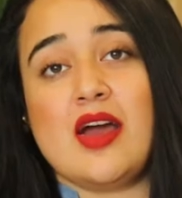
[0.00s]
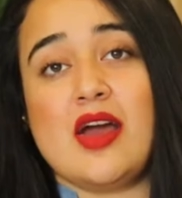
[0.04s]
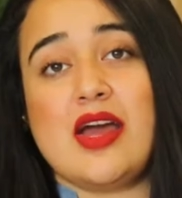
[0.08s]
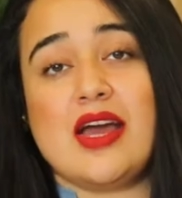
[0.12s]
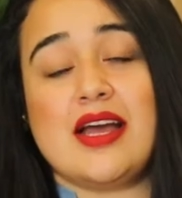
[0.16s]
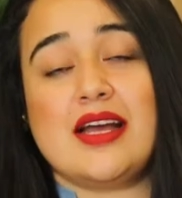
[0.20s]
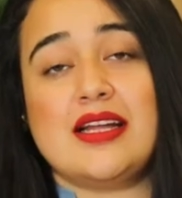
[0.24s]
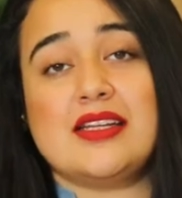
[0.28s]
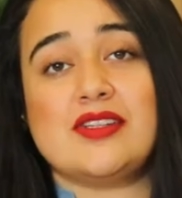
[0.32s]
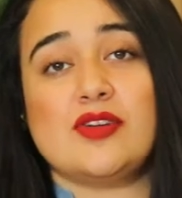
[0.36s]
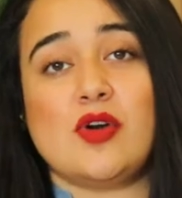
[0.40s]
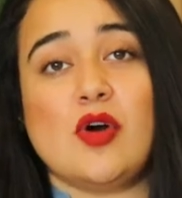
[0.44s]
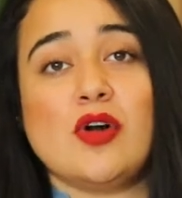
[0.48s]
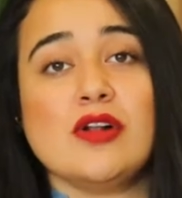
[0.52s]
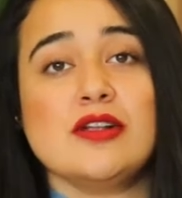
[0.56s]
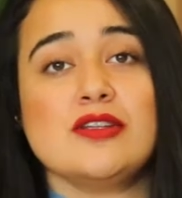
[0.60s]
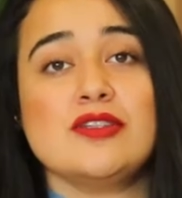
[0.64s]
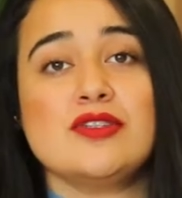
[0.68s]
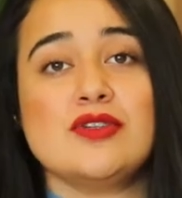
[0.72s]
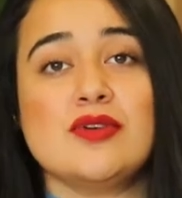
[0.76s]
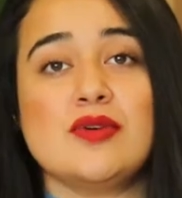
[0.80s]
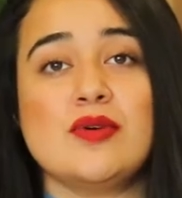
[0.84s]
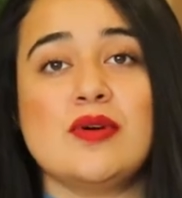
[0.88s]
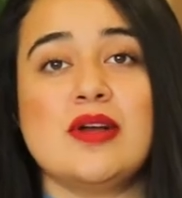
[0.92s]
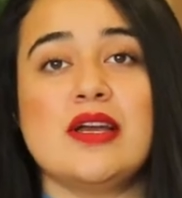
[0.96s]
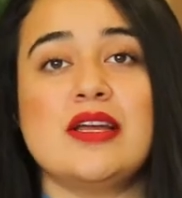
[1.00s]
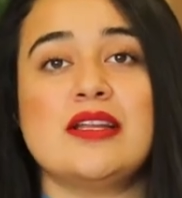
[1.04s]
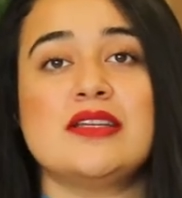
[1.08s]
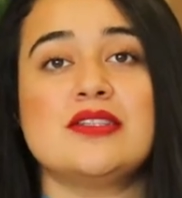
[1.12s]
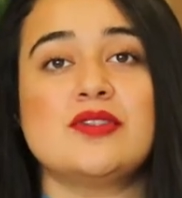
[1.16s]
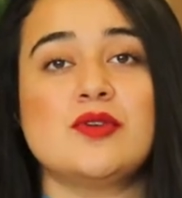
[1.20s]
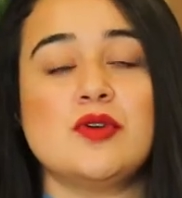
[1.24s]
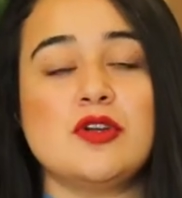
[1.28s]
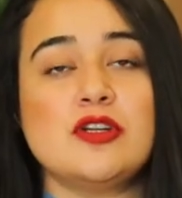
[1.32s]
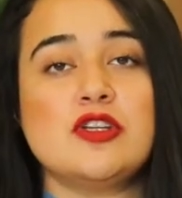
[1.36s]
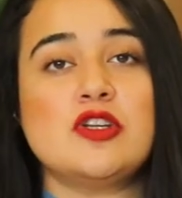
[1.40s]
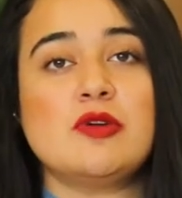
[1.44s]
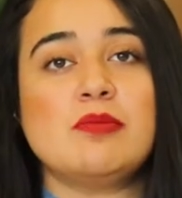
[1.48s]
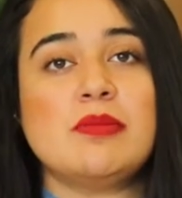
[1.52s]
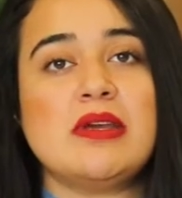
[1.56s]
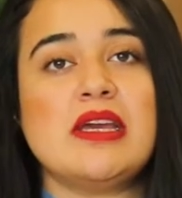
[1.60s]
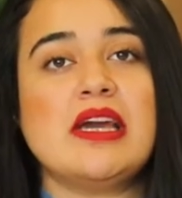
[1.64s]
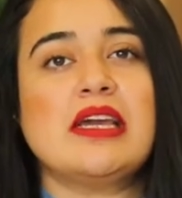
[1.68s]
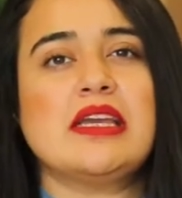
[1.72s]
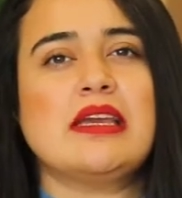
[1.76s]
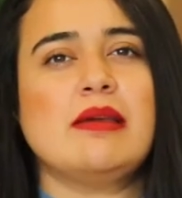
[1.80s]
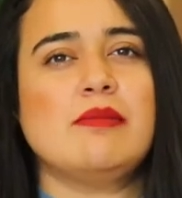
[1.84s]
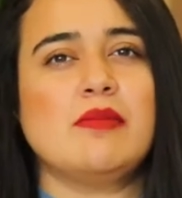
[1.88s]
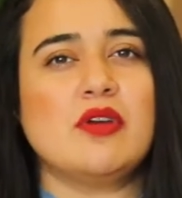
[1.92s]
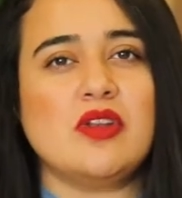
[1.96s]
and also it is going to be
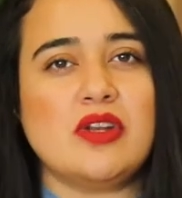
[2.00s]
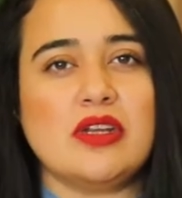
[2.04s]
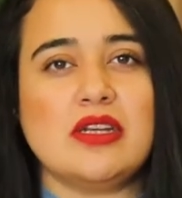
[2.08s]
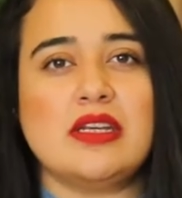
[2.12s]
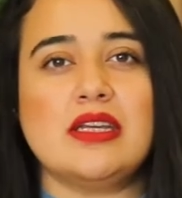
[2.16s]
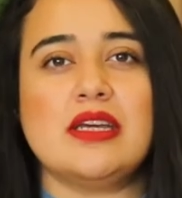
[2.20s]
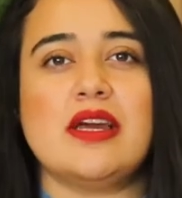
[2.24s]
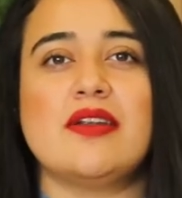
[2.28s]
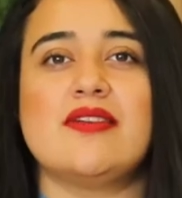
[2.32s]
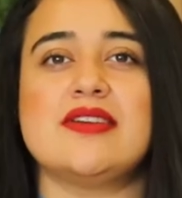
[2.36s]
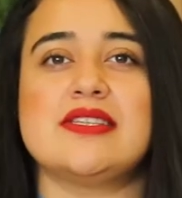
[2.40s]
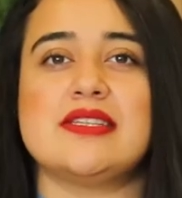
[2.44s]
a